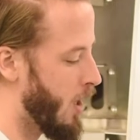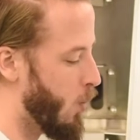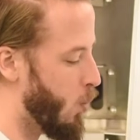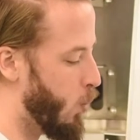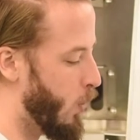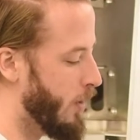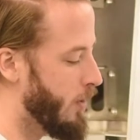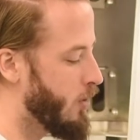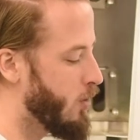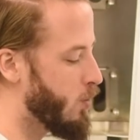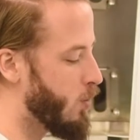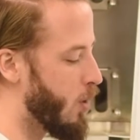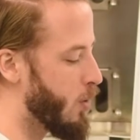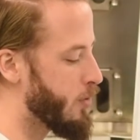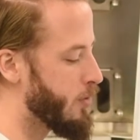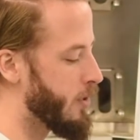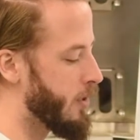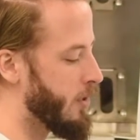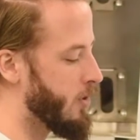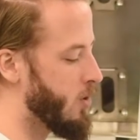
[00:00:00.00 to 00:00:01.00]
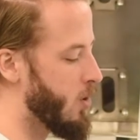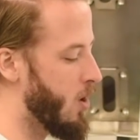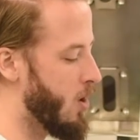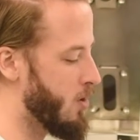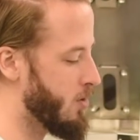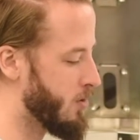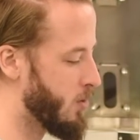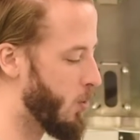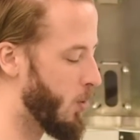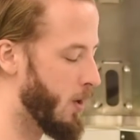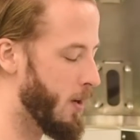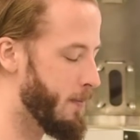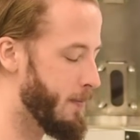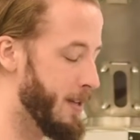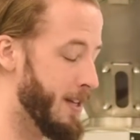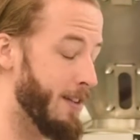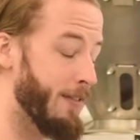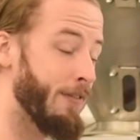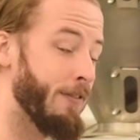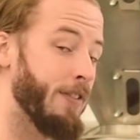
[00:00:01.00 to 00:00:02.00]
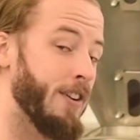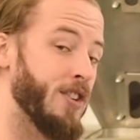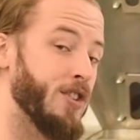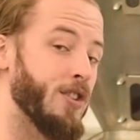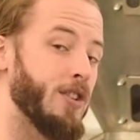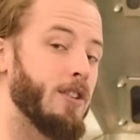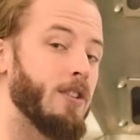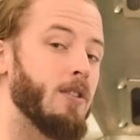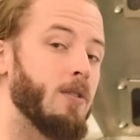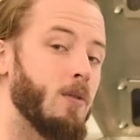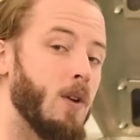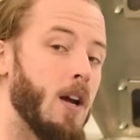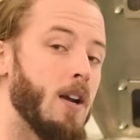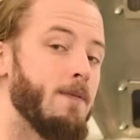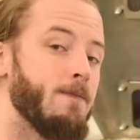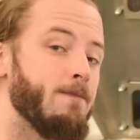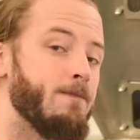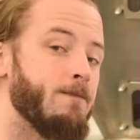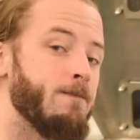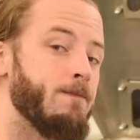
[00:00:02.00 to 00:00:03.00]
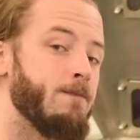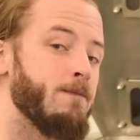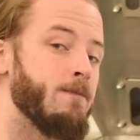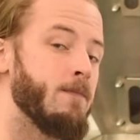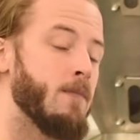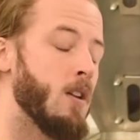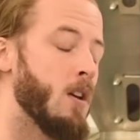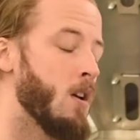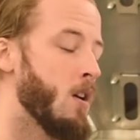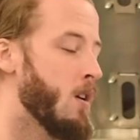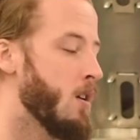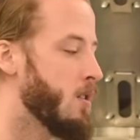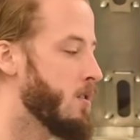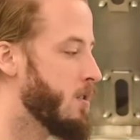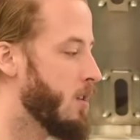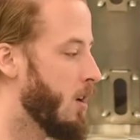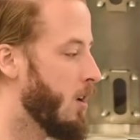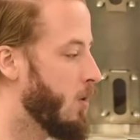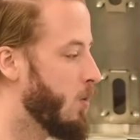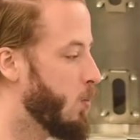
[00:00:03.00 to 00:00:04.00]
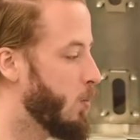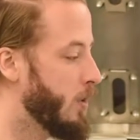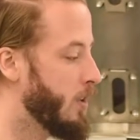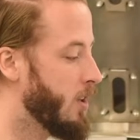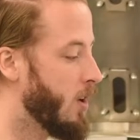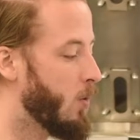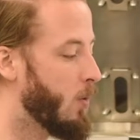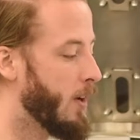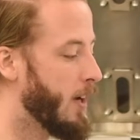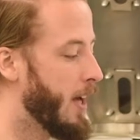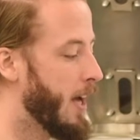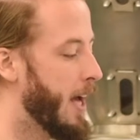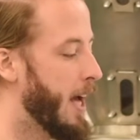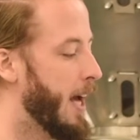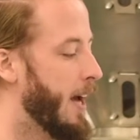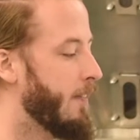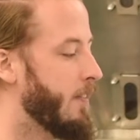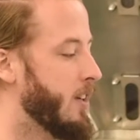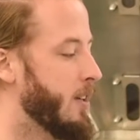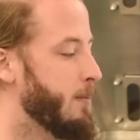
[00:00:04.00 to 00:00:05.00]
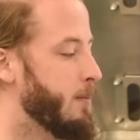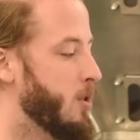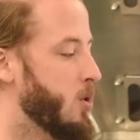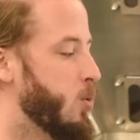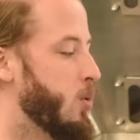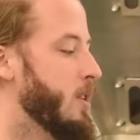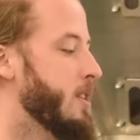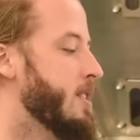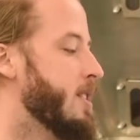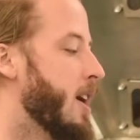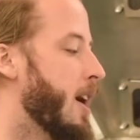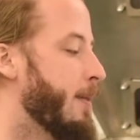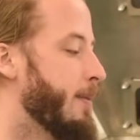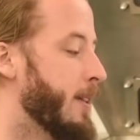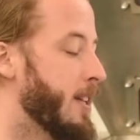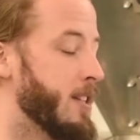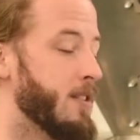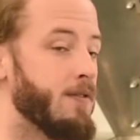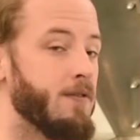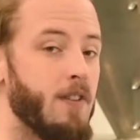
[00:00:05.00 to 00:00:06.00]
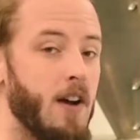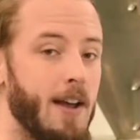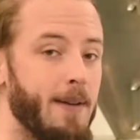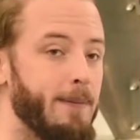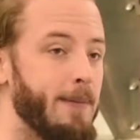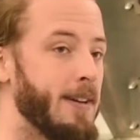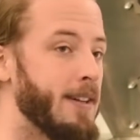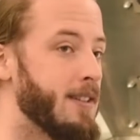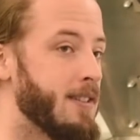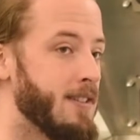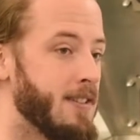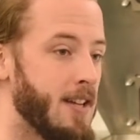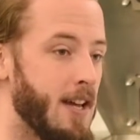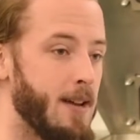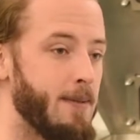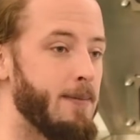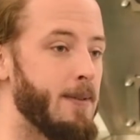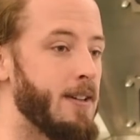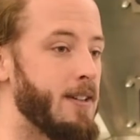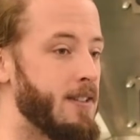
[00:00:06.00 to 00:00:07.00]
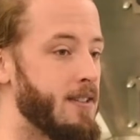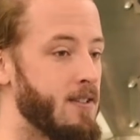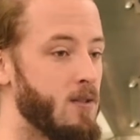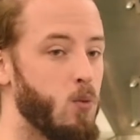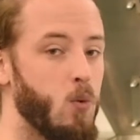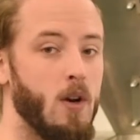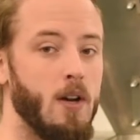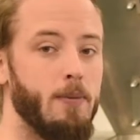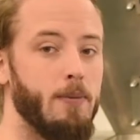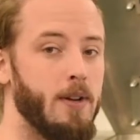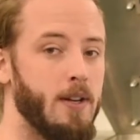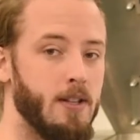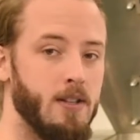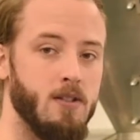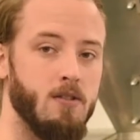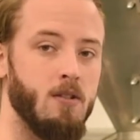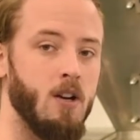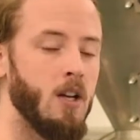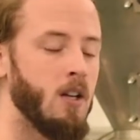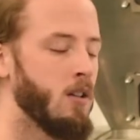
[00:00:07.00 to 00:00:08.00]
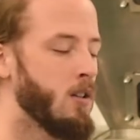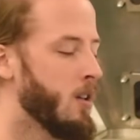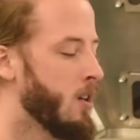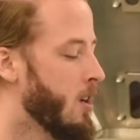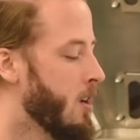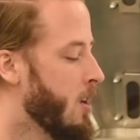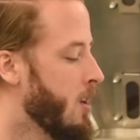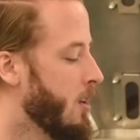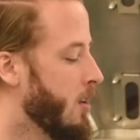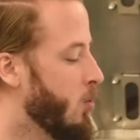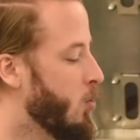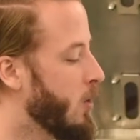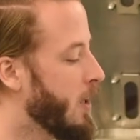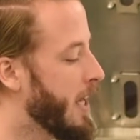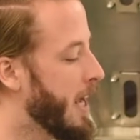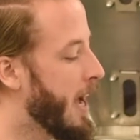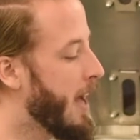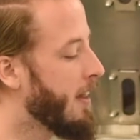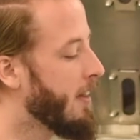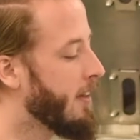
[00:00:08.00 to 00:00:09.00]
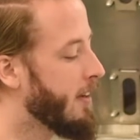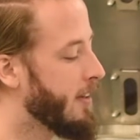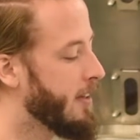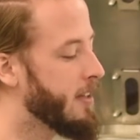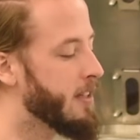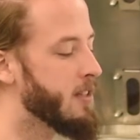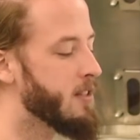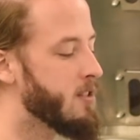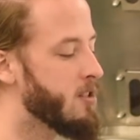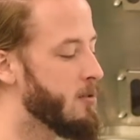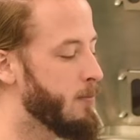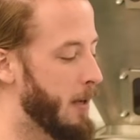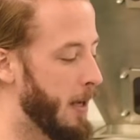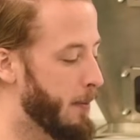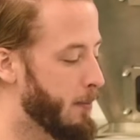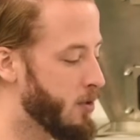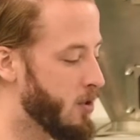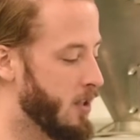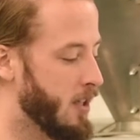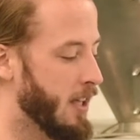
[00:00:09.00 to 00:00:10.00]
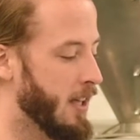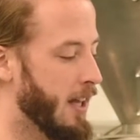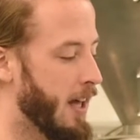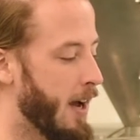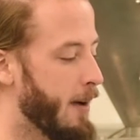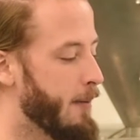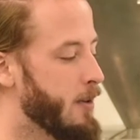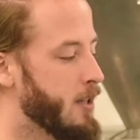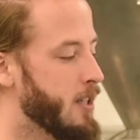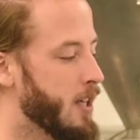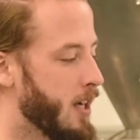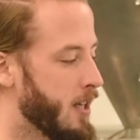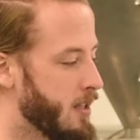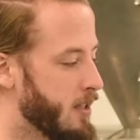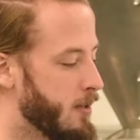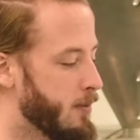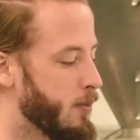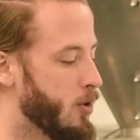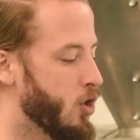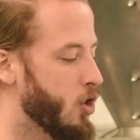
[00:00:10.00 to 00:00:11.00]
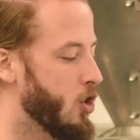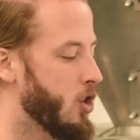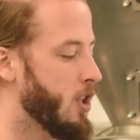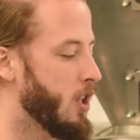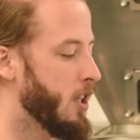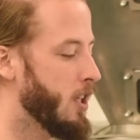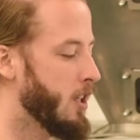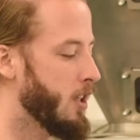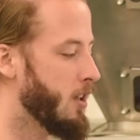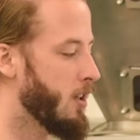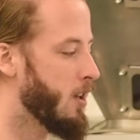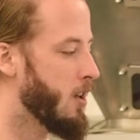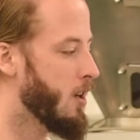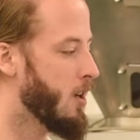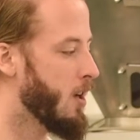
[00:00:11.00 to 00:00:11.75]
when you're roasting, you also want to be efficient, right? So we don't want to have an in-between time that's 5 minutes, 10 minutes, 20 minutes, right? The reality is to be able to climatize the machine